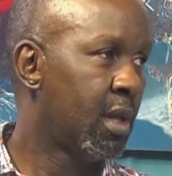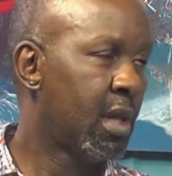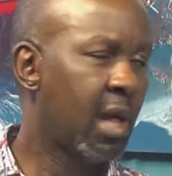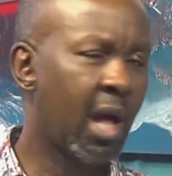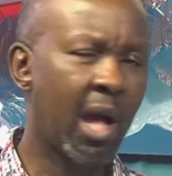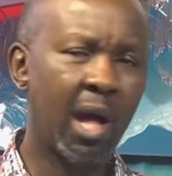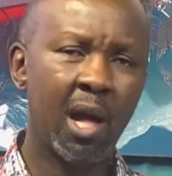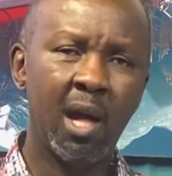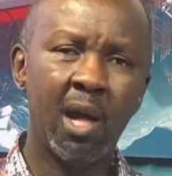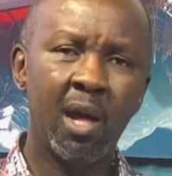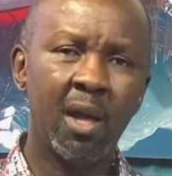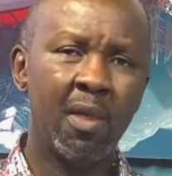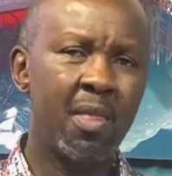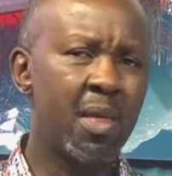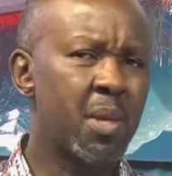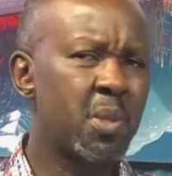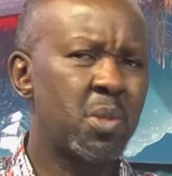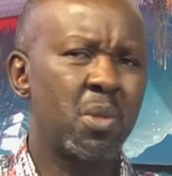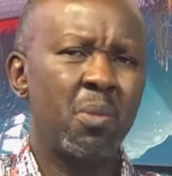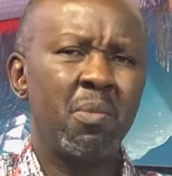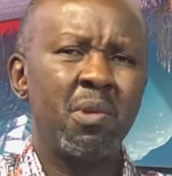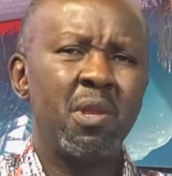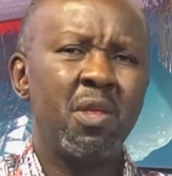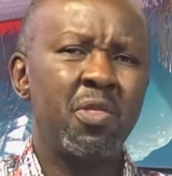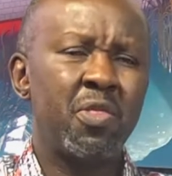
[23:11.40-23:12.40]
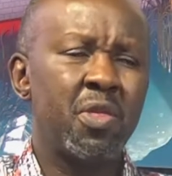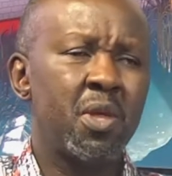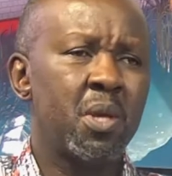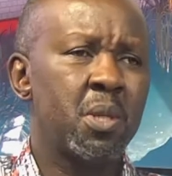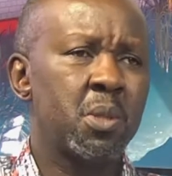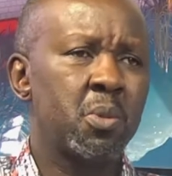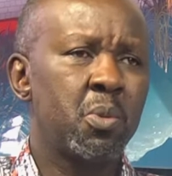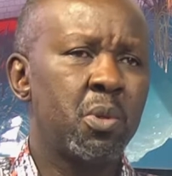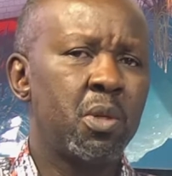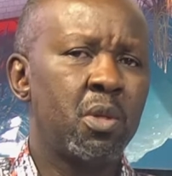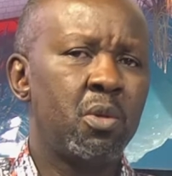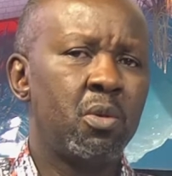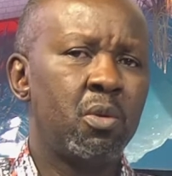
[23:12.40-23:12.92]
Yeah. There's so many things
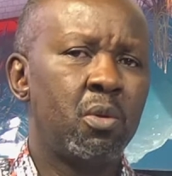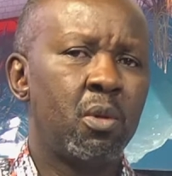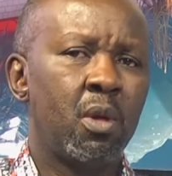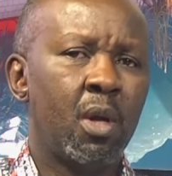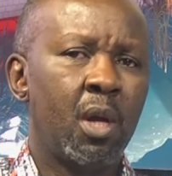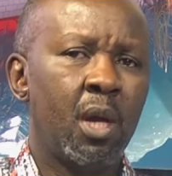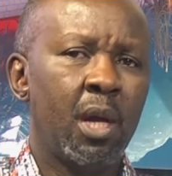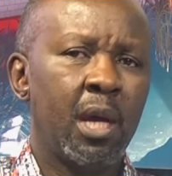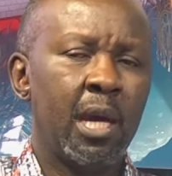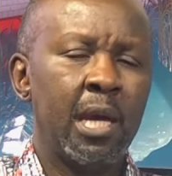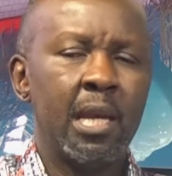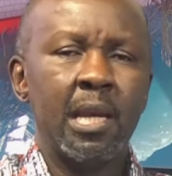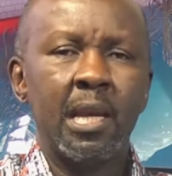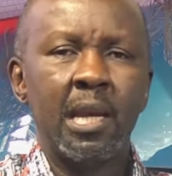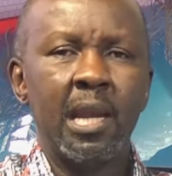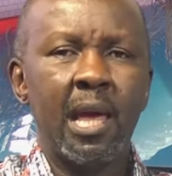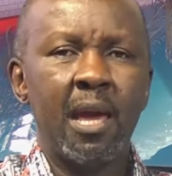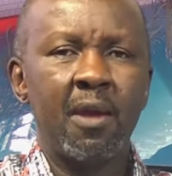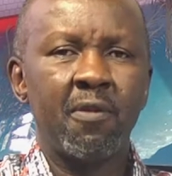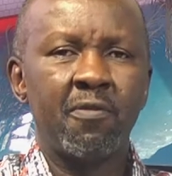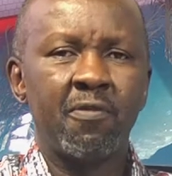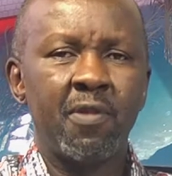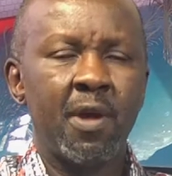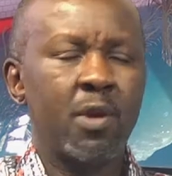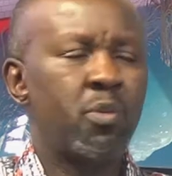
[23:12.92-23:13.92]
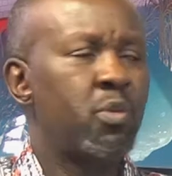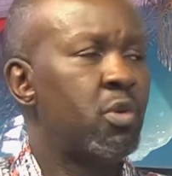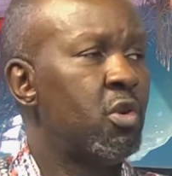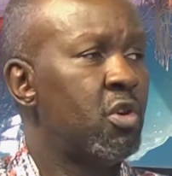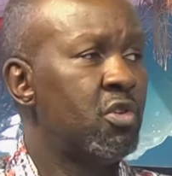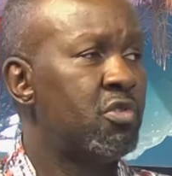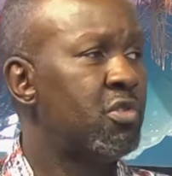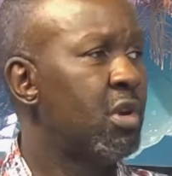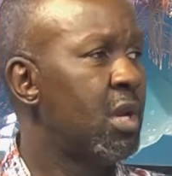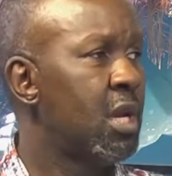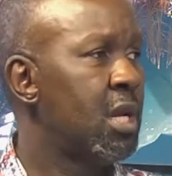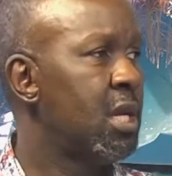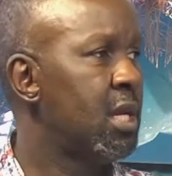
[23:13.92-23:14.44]
we do in life that we
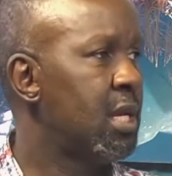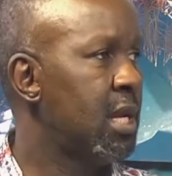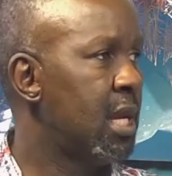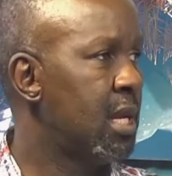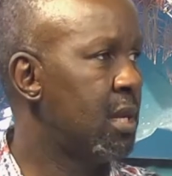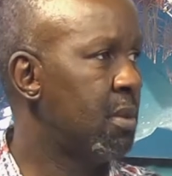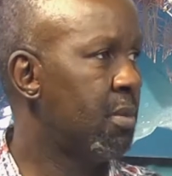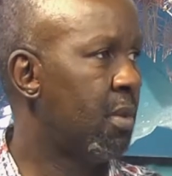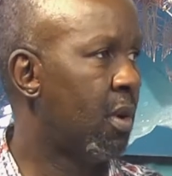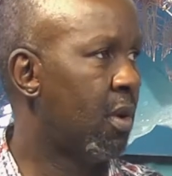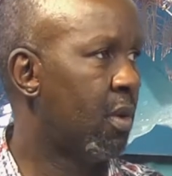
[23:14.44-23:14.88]
don't really need anymore.